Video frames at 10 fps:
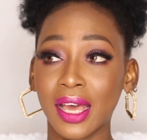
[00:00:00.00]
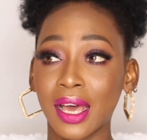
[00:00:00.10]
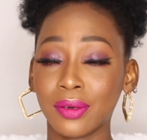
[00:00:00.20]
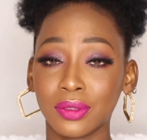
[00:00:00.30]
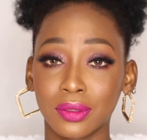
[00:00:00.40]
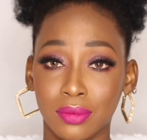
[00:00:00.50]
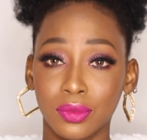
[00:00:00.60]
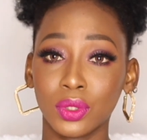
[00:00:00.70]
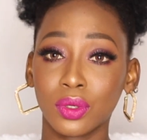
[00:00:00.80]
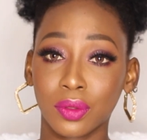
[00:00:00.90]
I'll
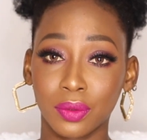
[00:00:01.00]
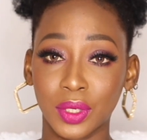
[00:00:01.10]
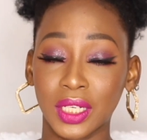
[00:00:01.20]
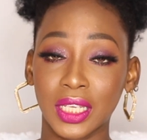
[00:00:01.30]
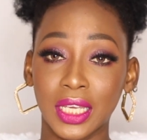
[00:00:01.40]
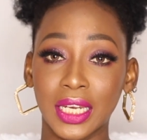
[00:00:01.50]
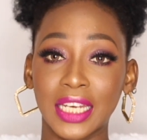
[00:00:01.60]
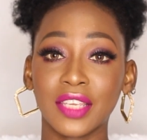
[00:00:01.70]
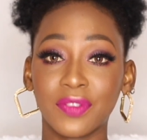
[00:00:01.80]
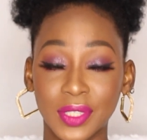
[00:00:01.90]
look through it again
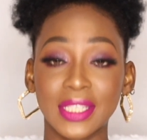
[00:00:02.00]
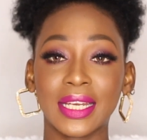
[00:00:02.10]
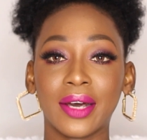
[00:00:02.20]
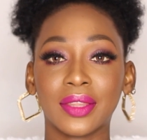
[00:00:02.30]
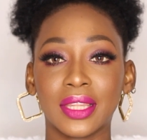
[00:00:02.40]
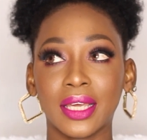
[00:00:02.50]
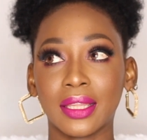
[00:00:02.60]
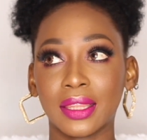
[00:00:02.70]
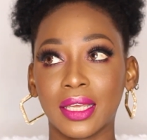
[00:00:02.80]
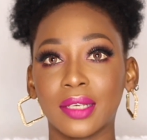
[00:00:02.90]
and if you see it out
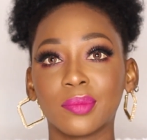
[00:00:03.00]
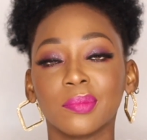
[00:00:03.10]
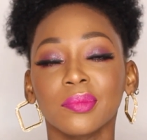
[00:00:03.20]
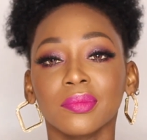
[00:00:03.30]
there then